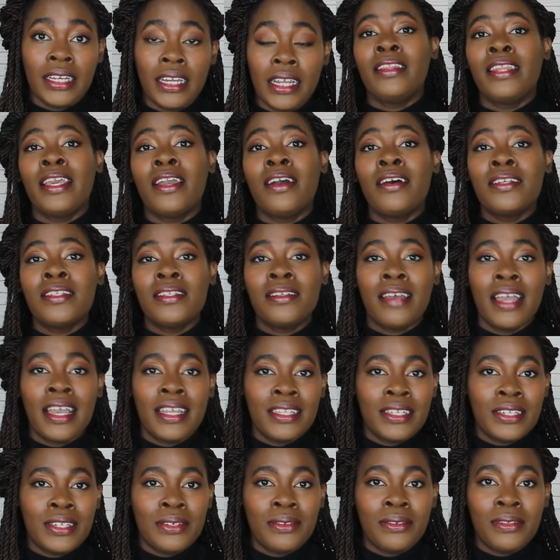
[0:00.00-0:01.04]
They also had
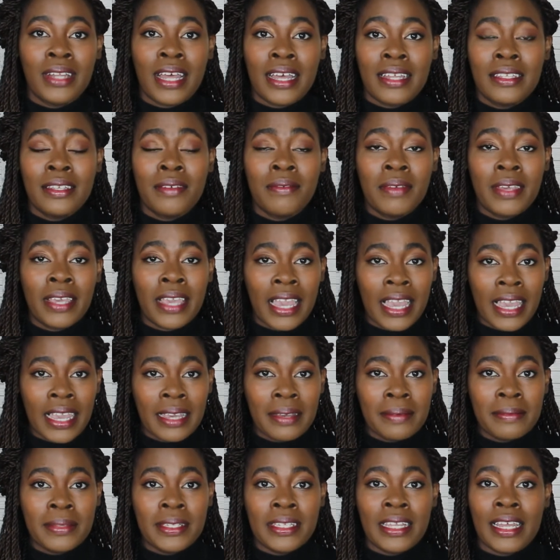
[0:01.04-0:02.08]
to do lots of
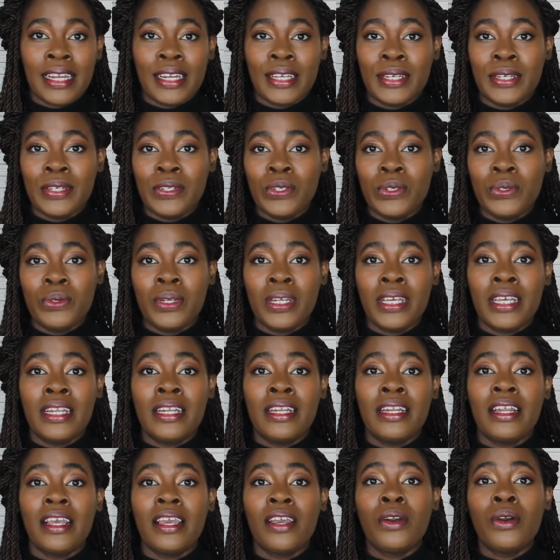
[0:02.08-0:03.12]
games that
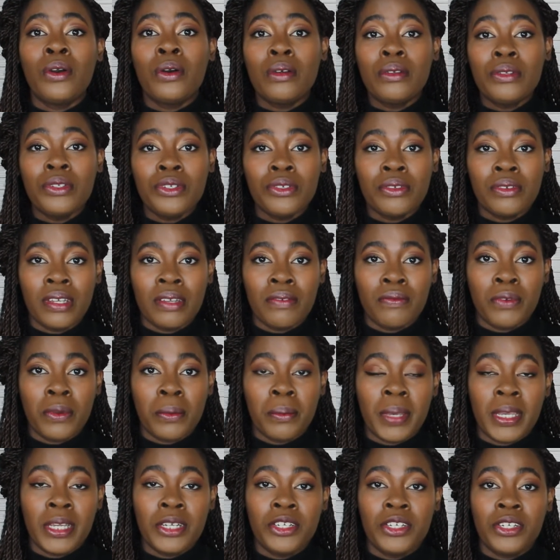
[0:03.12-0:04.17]
included cultural
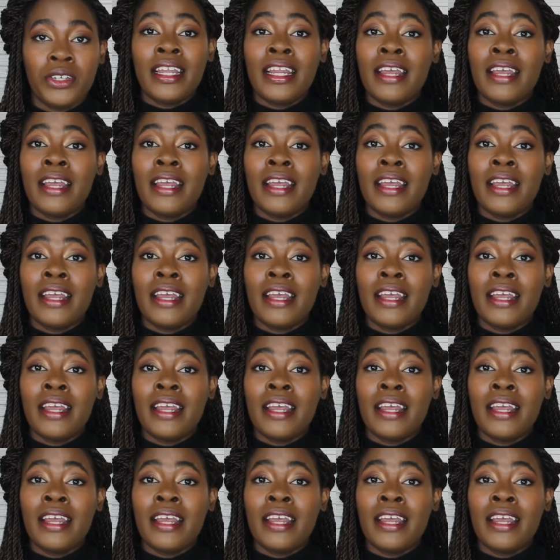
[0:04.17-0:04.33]
information.